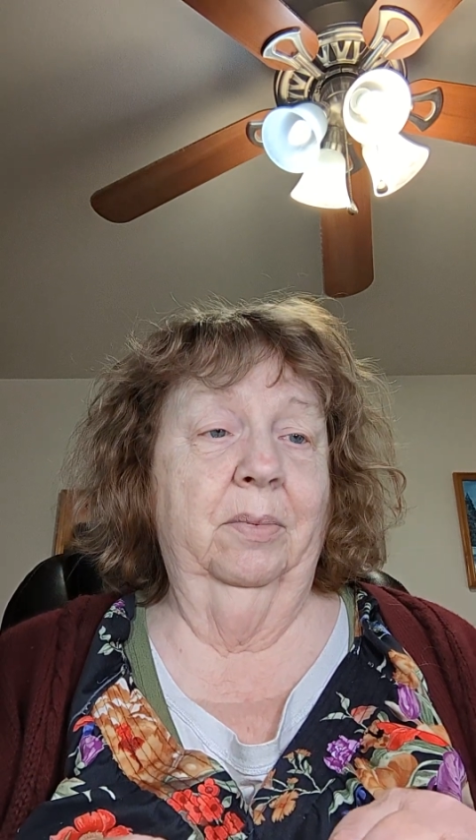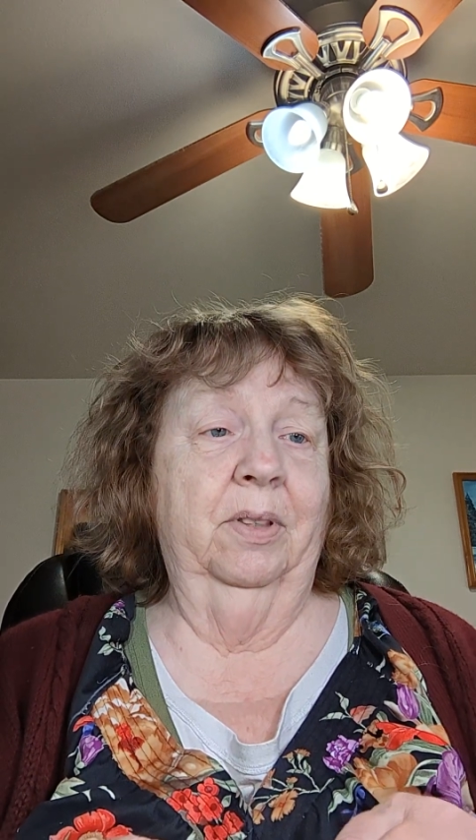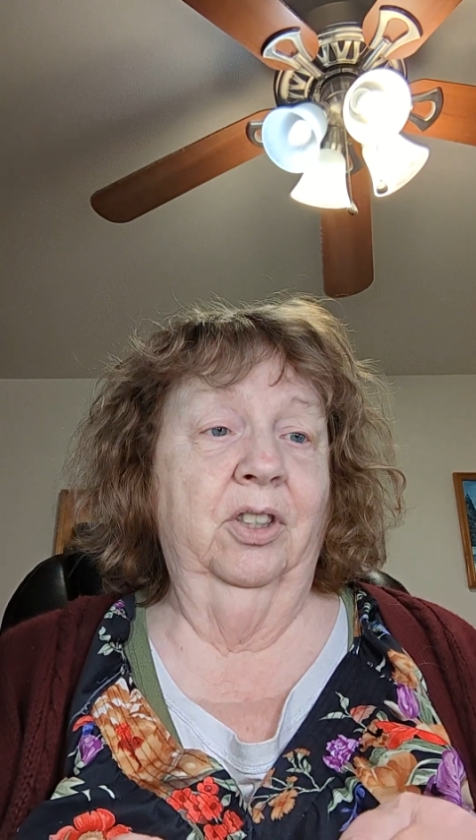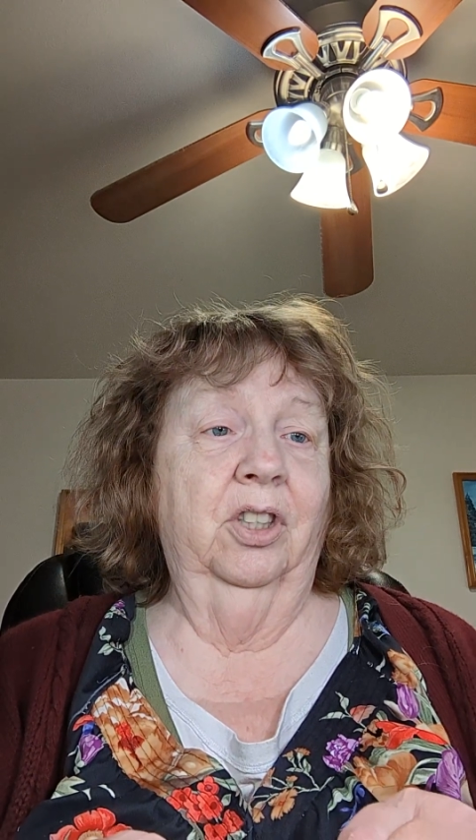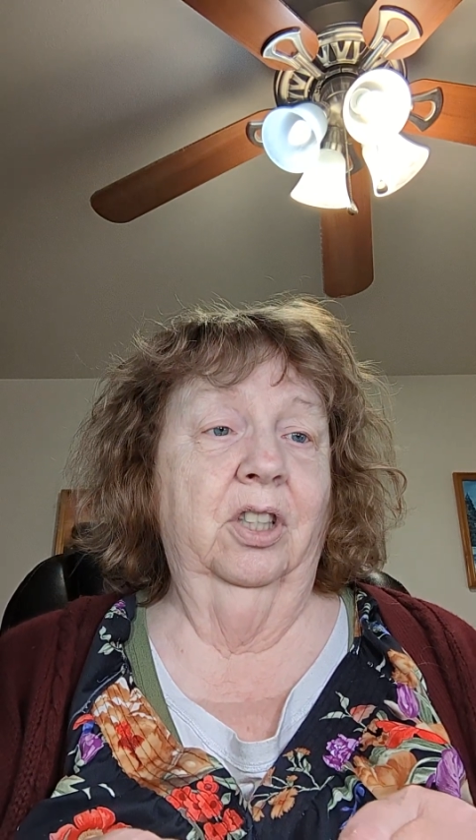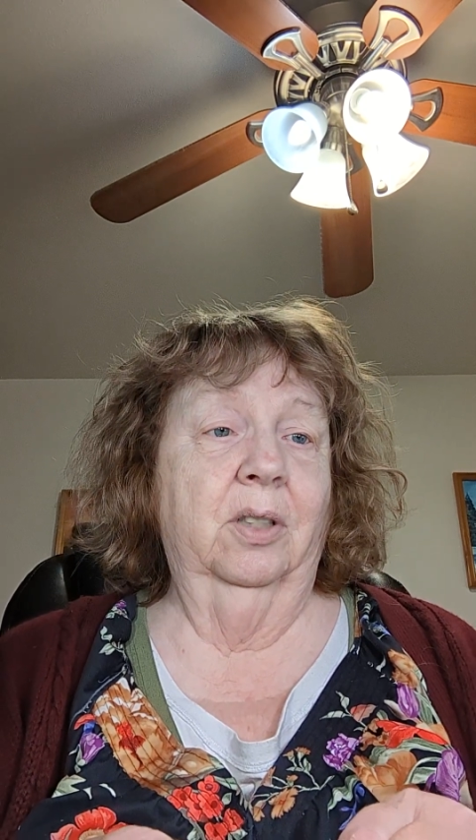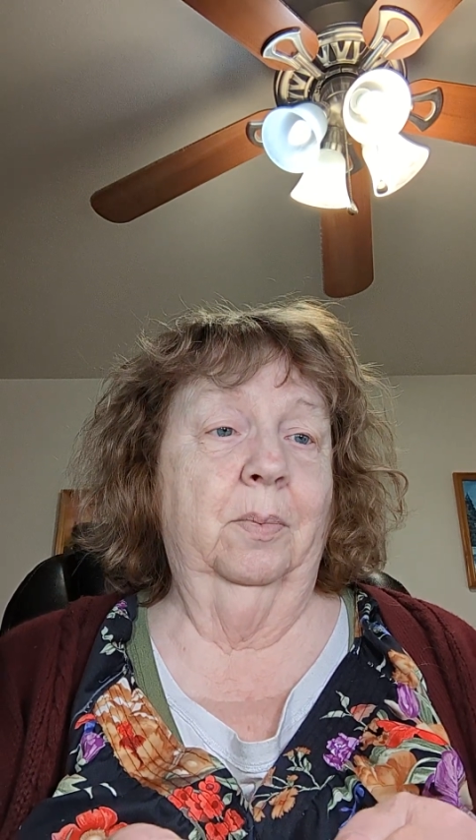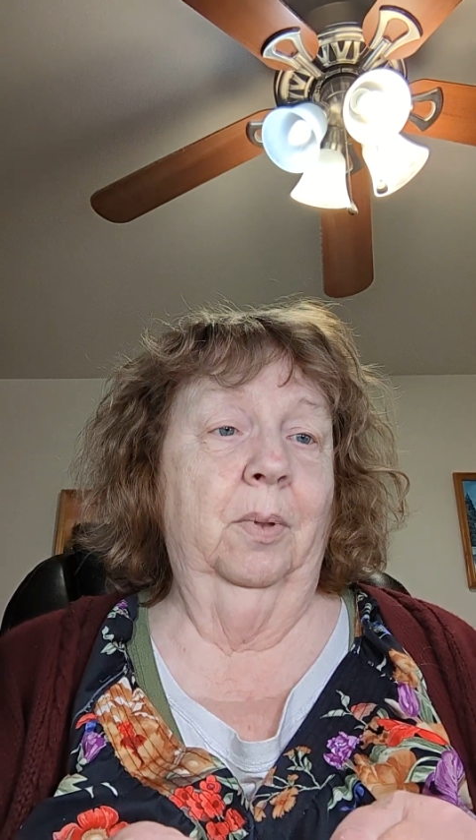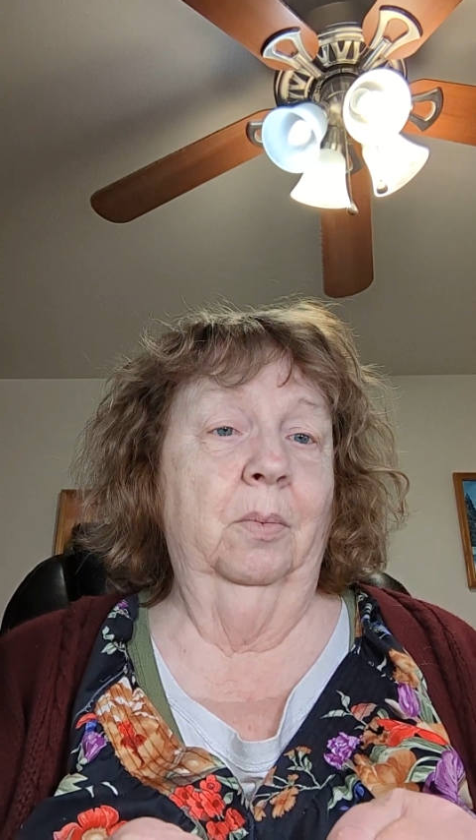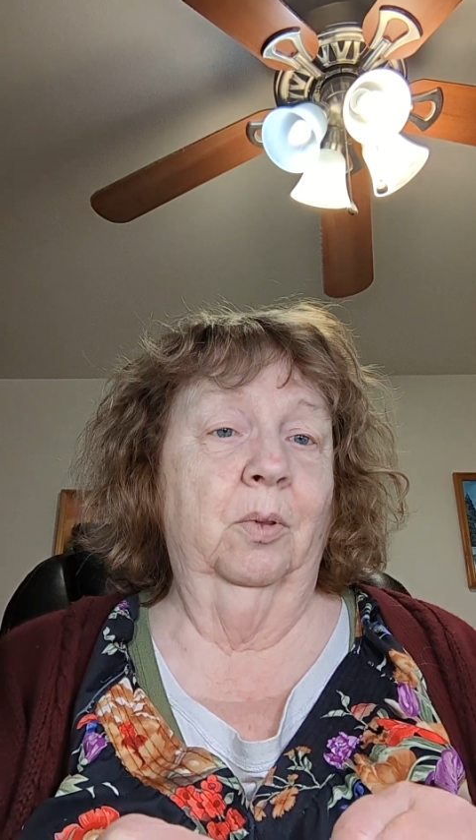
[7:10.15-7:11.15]
I mean, she just
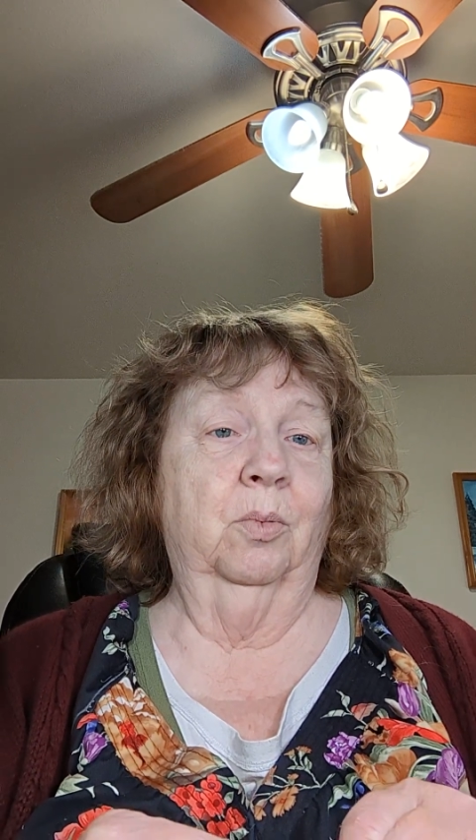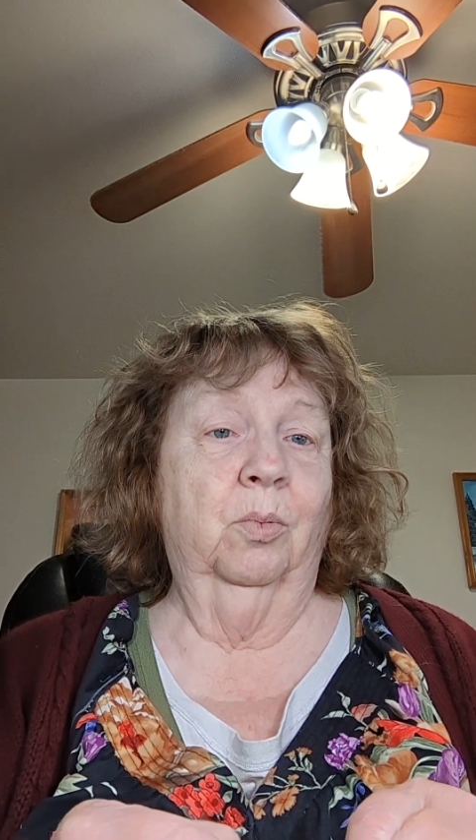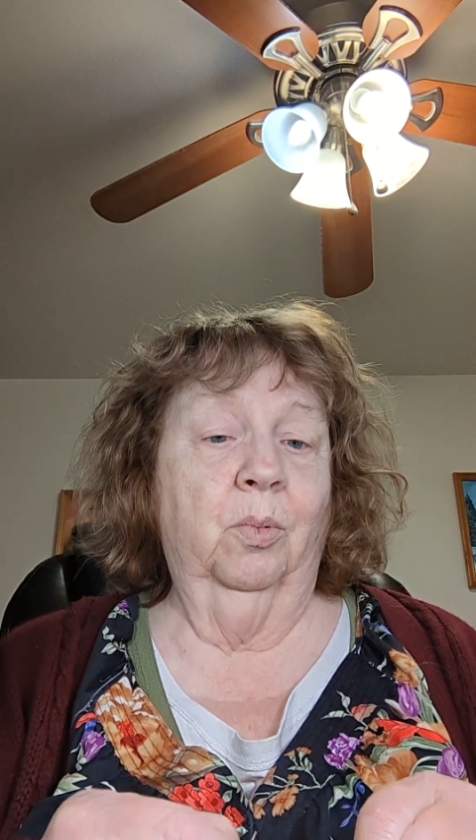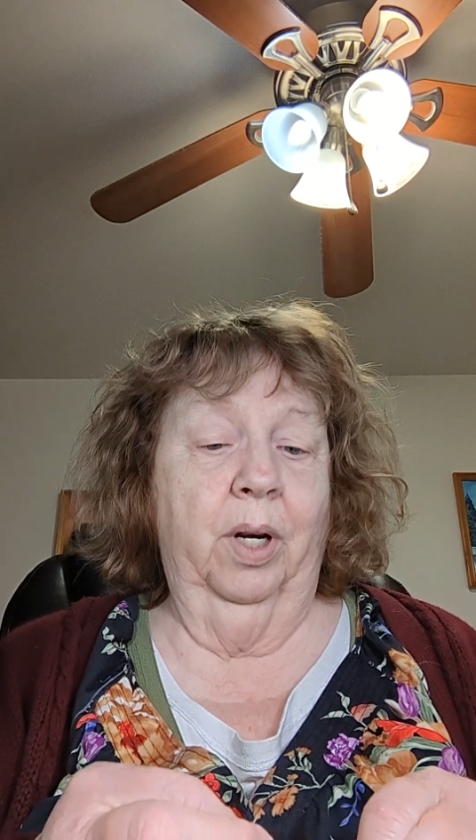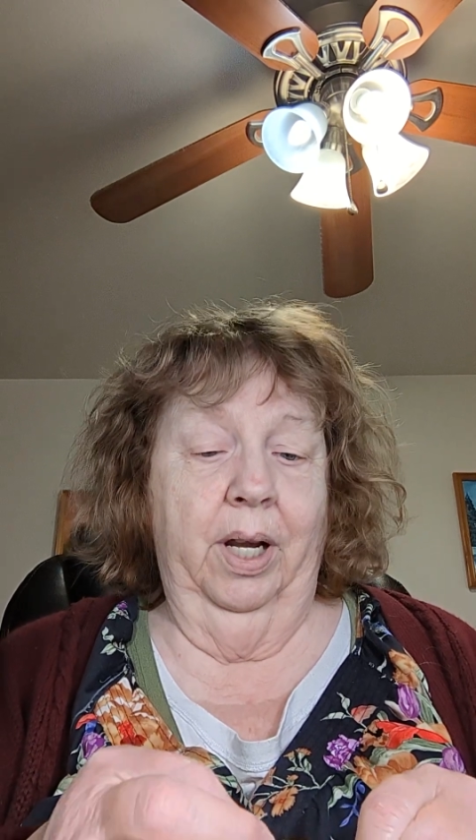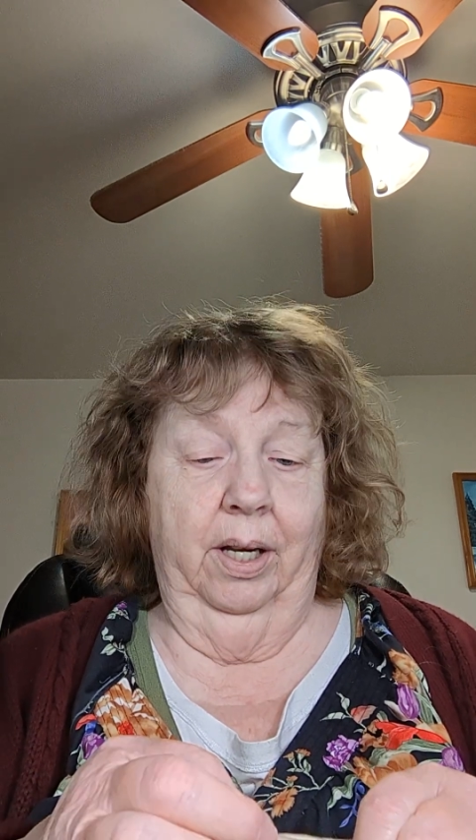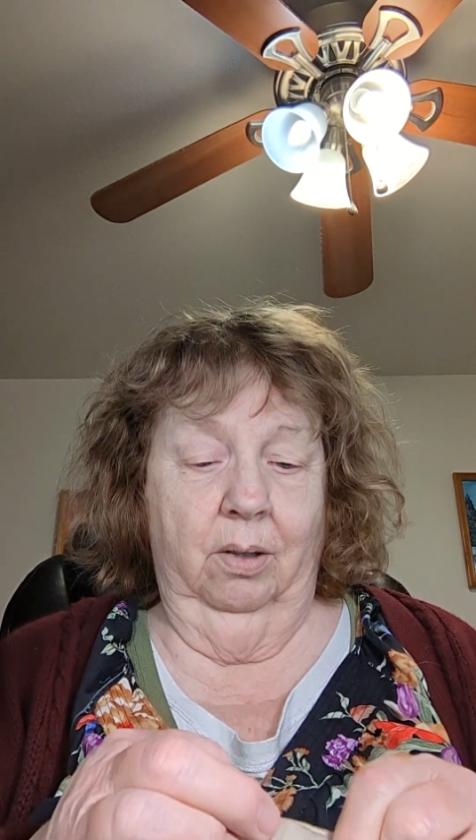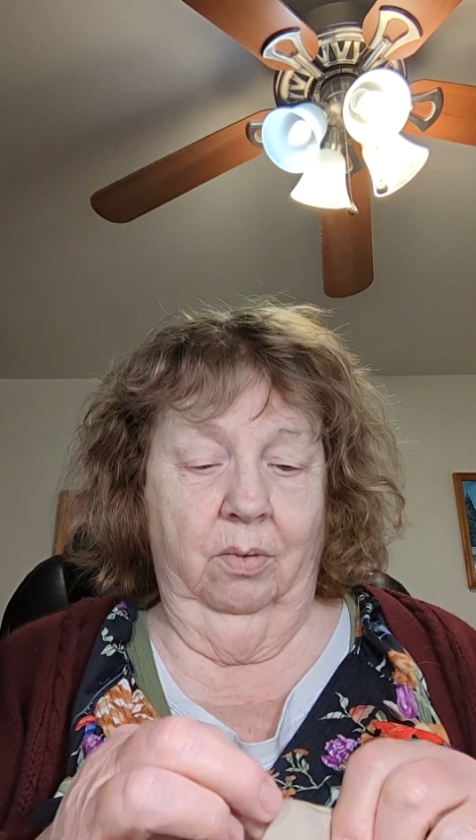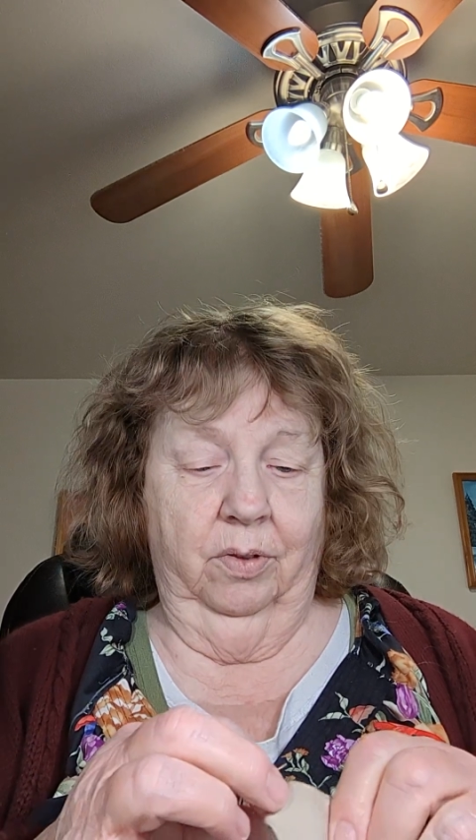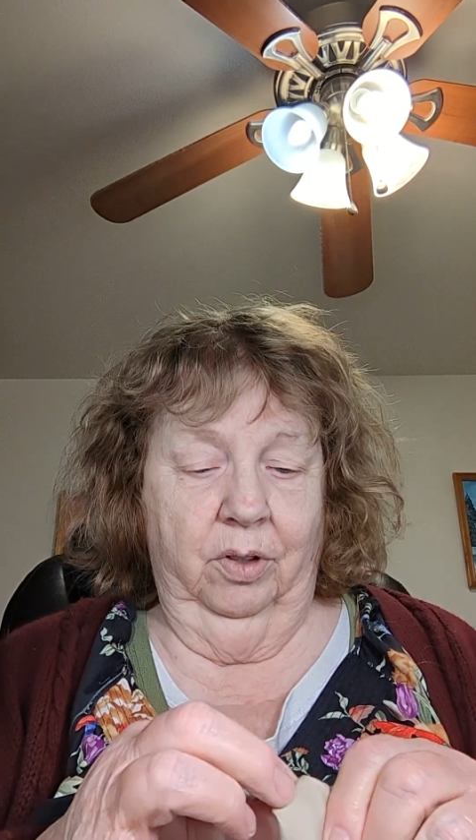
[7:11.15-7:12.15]
almost ran
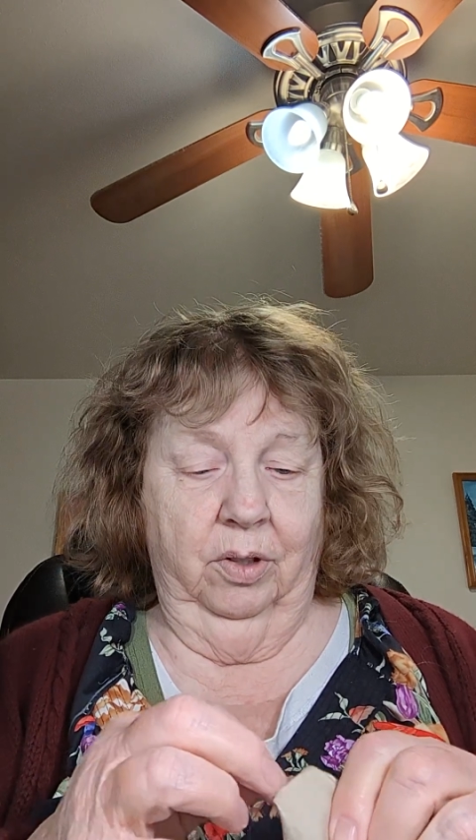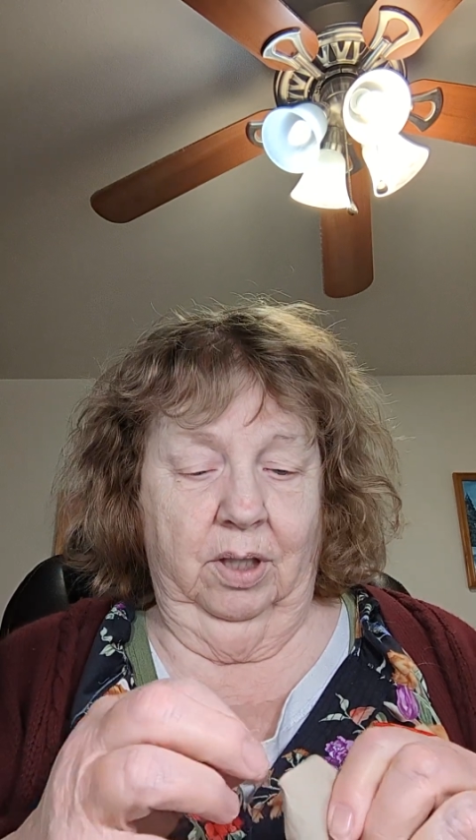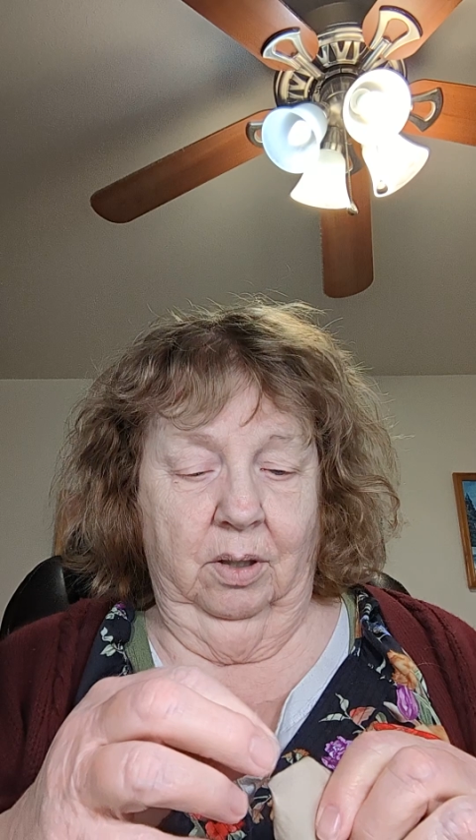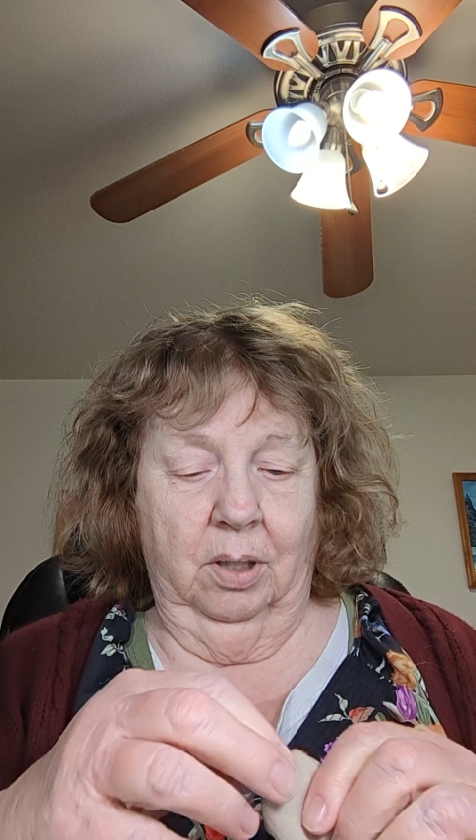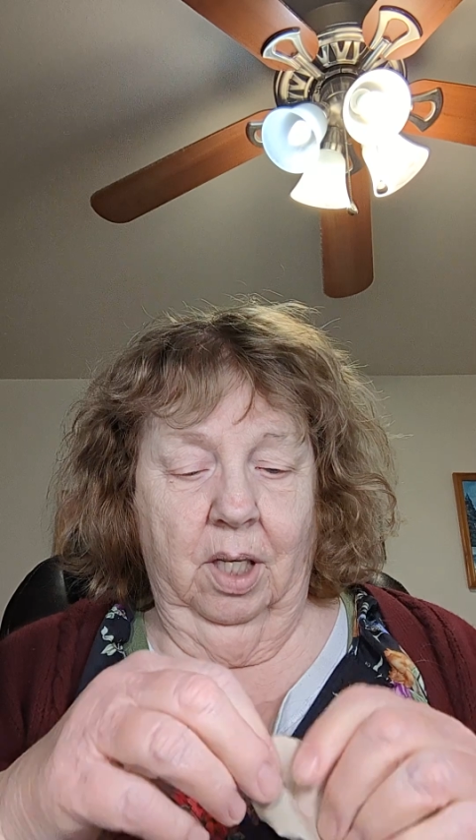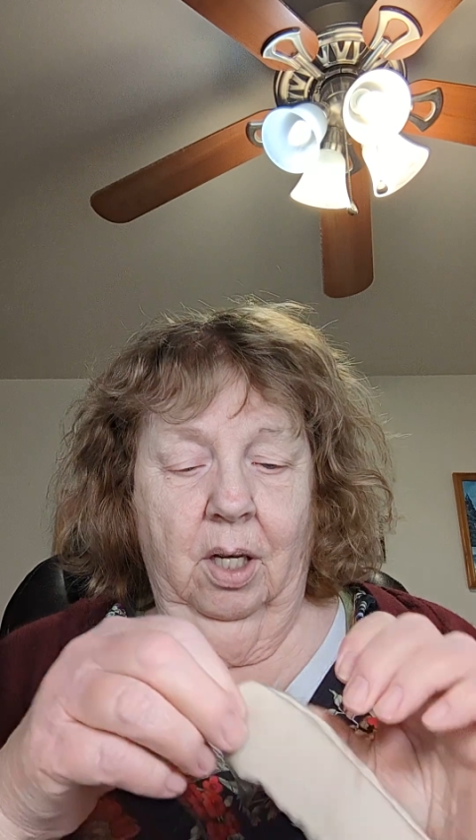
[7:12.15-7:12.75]
over to us because